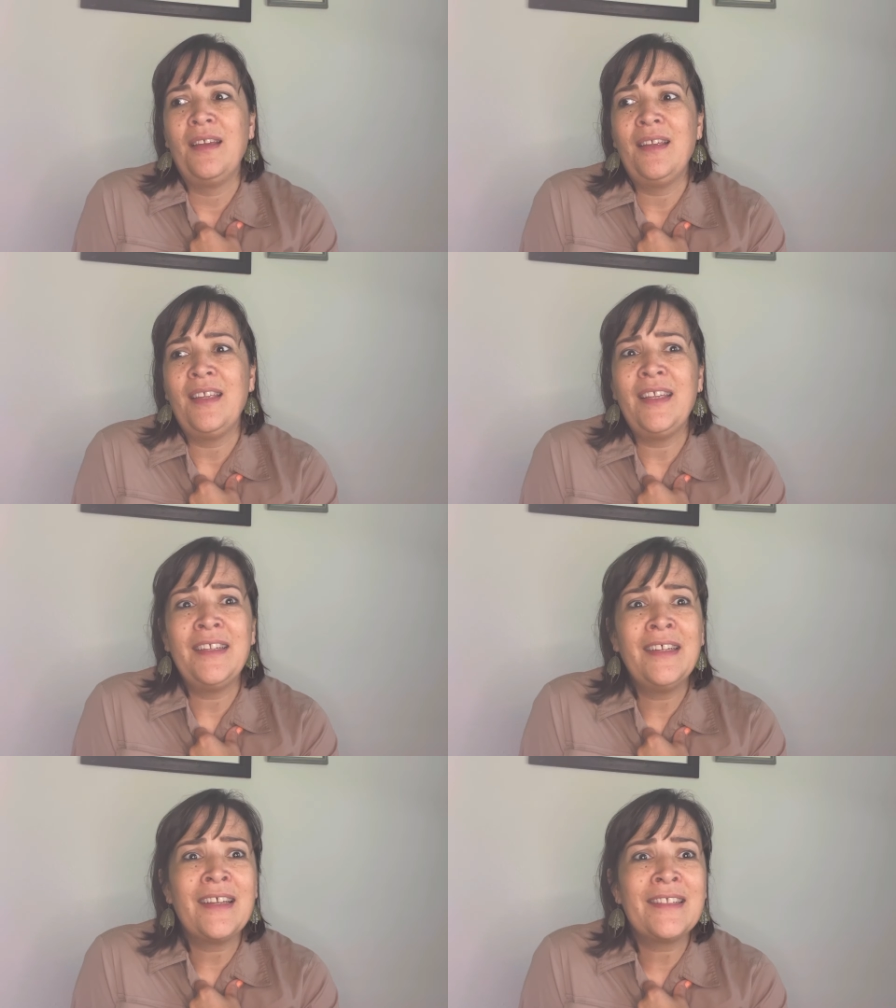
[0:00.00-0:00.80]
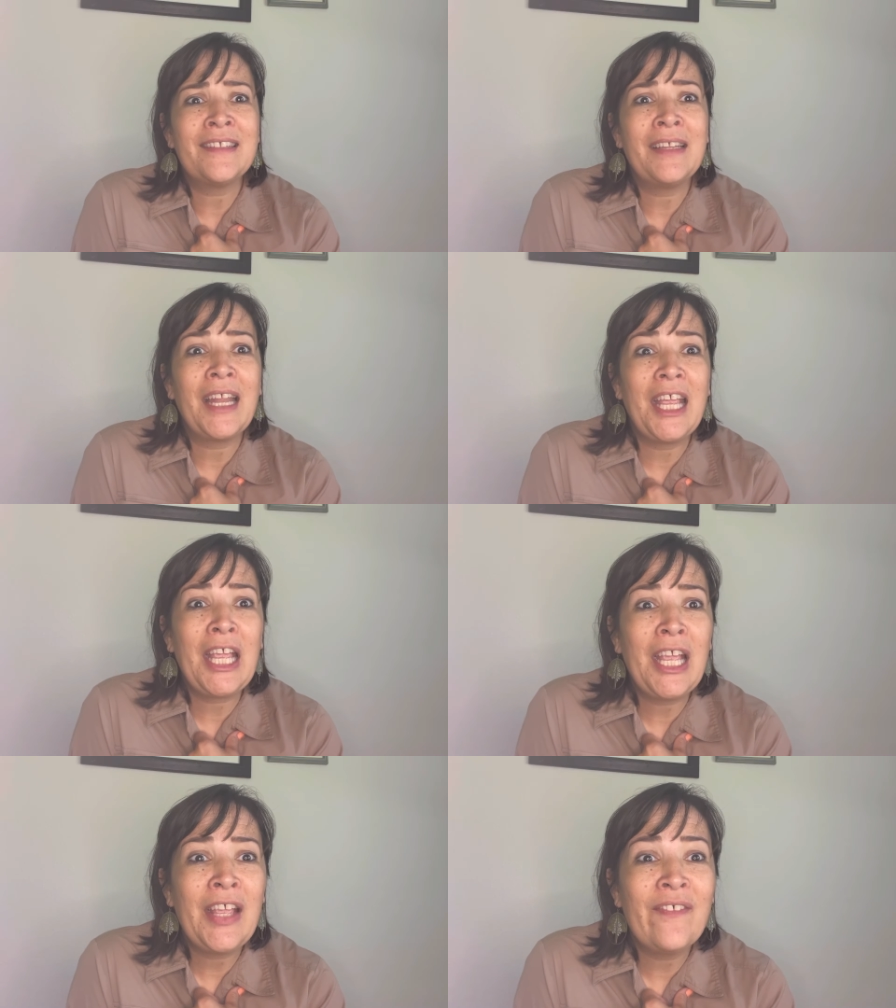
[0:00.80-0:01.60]
he doesn't
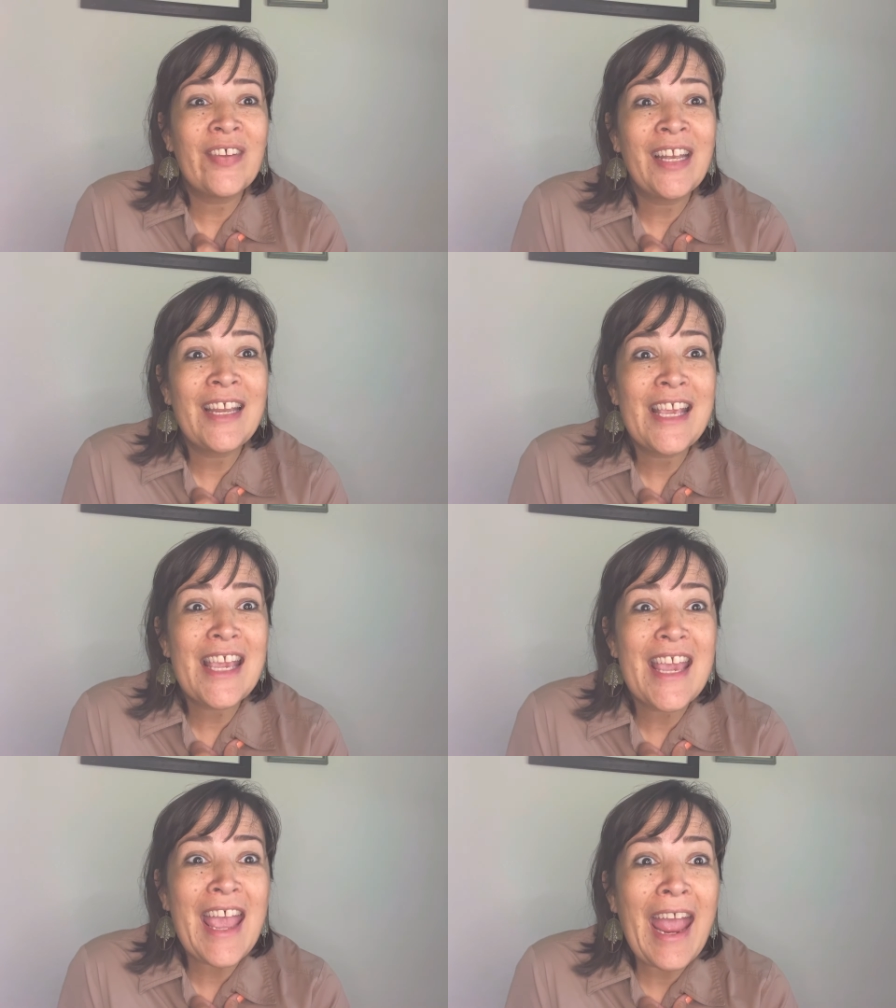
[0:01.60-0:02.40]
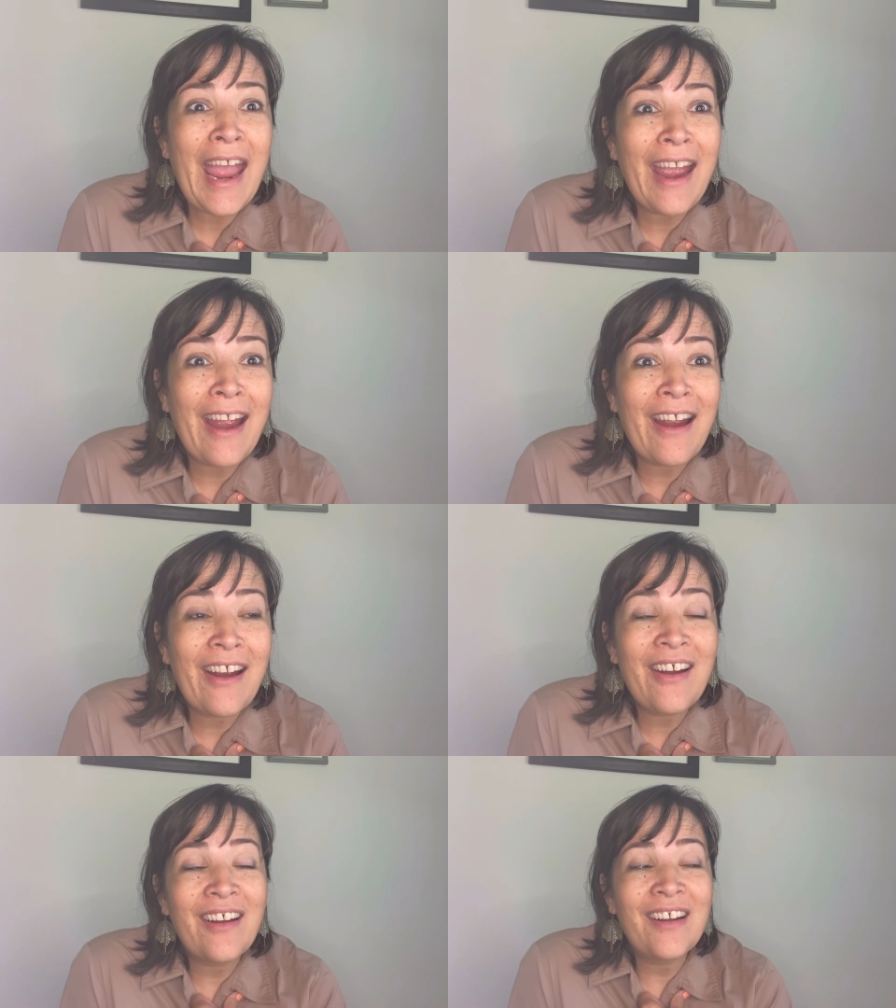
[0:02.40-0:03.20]
even
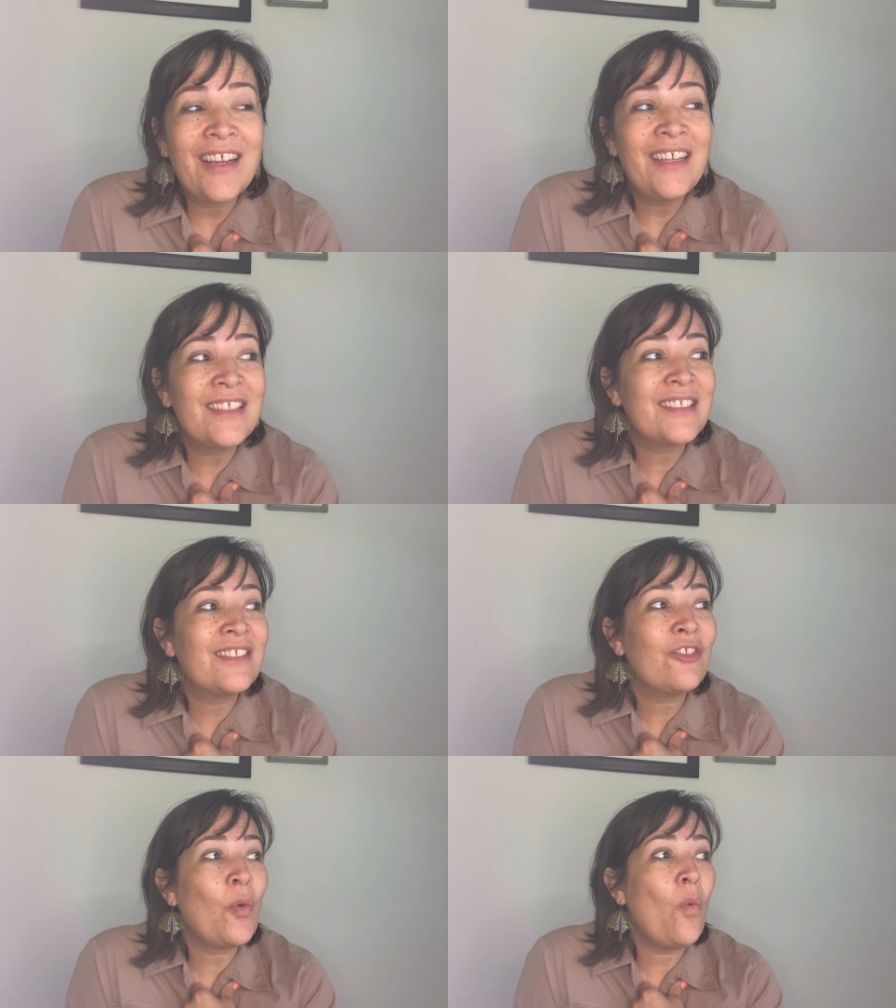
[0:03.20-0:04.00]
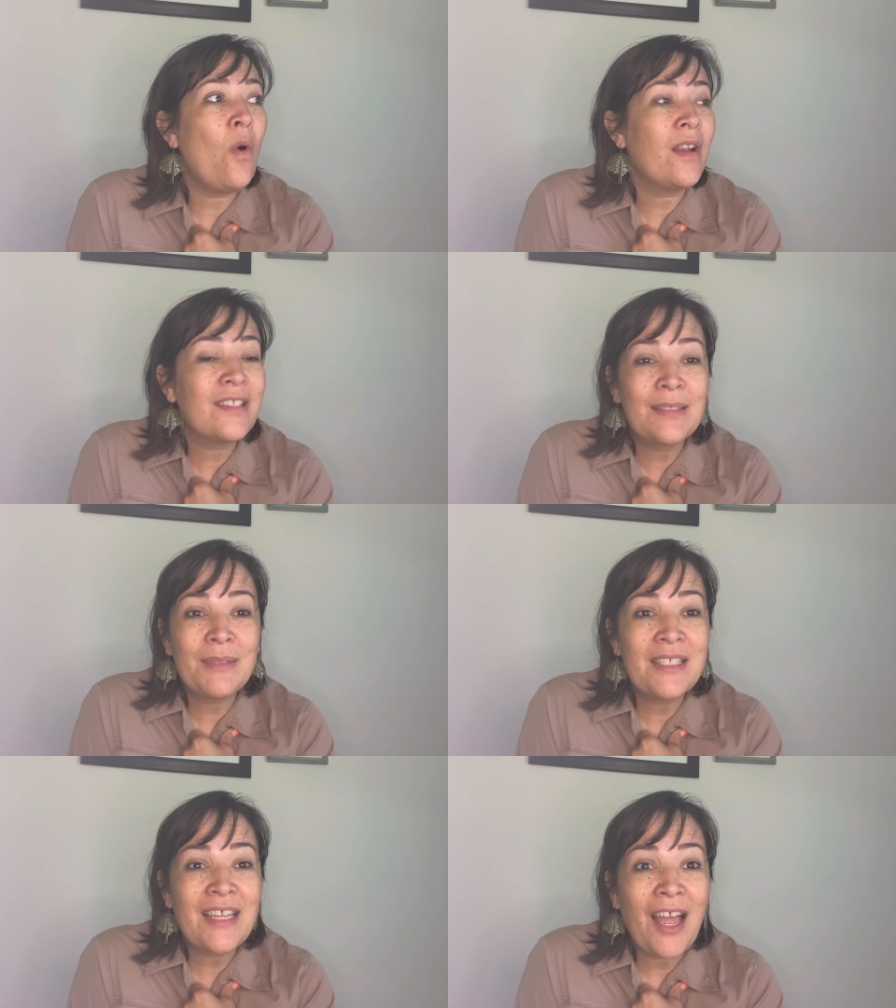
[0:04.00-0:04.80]
care. He doesn't even want to
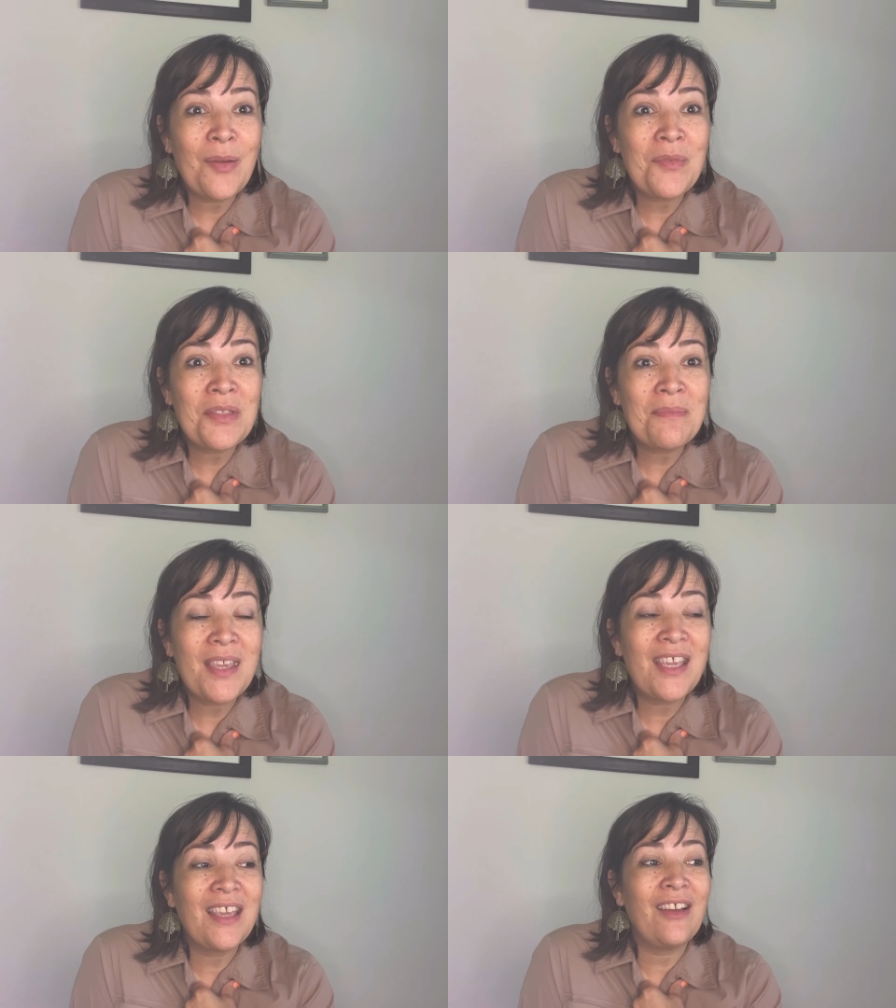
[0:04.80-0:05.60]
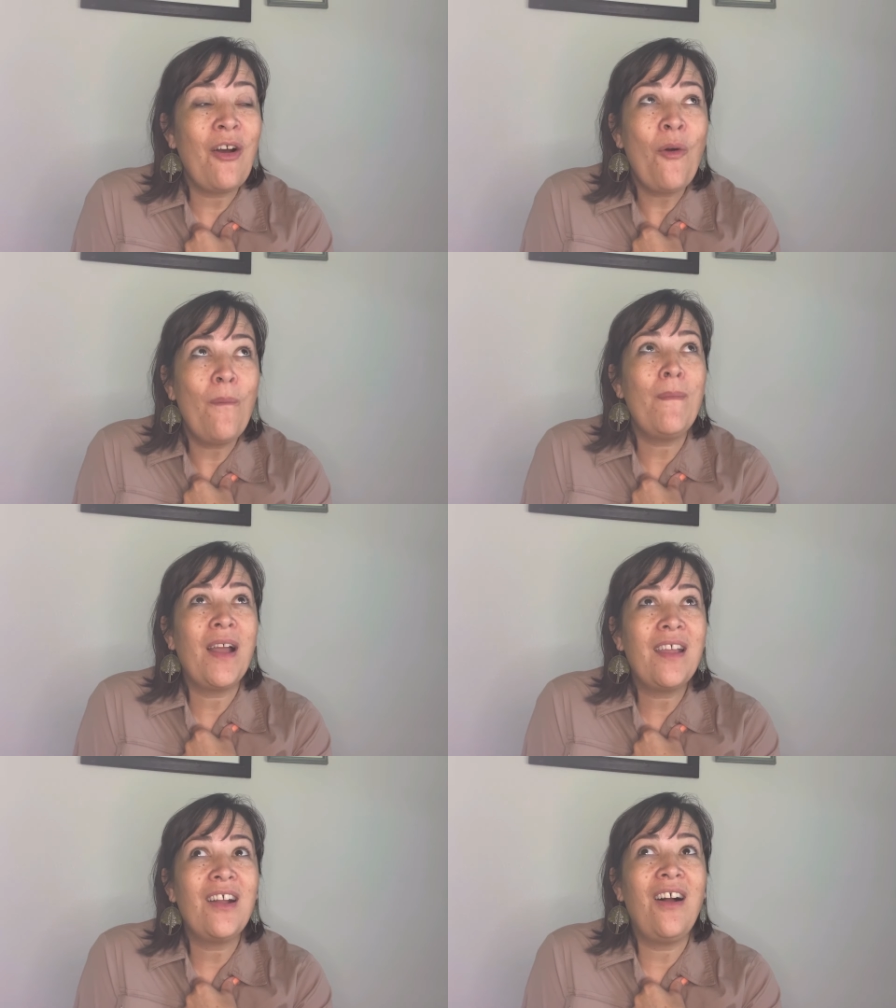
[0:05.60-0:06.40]
spend time with me. Oh
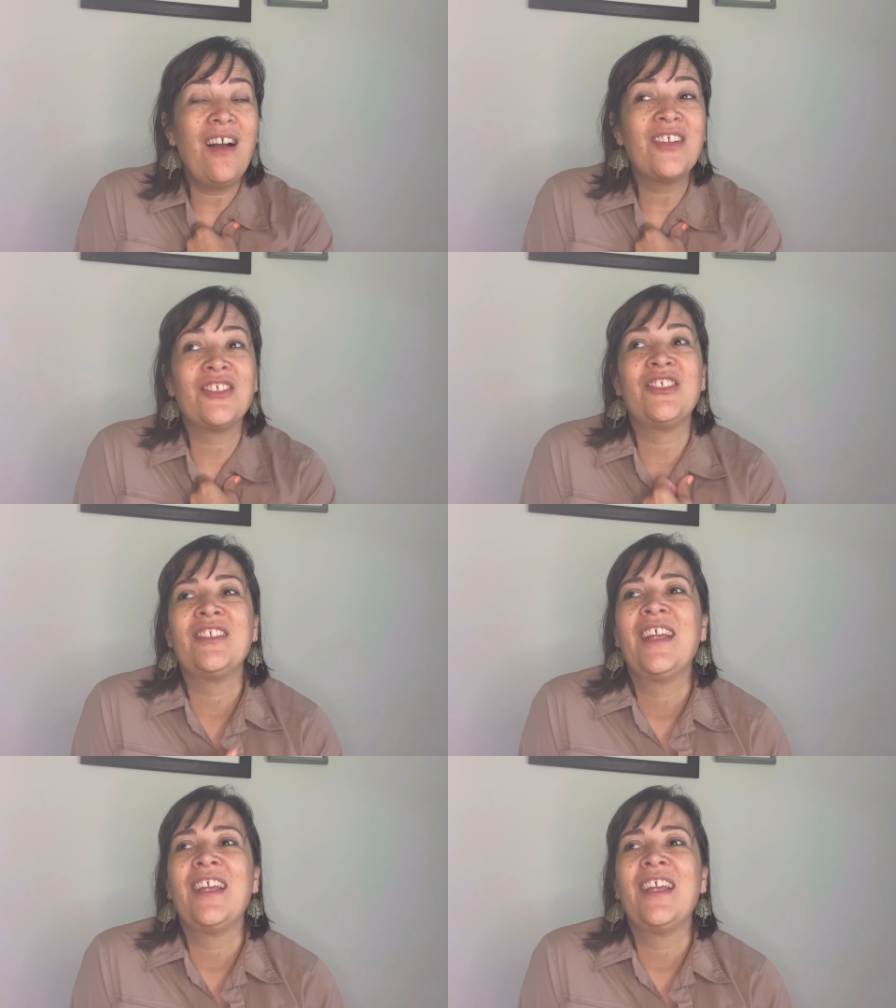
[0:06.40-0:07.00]
my gosh.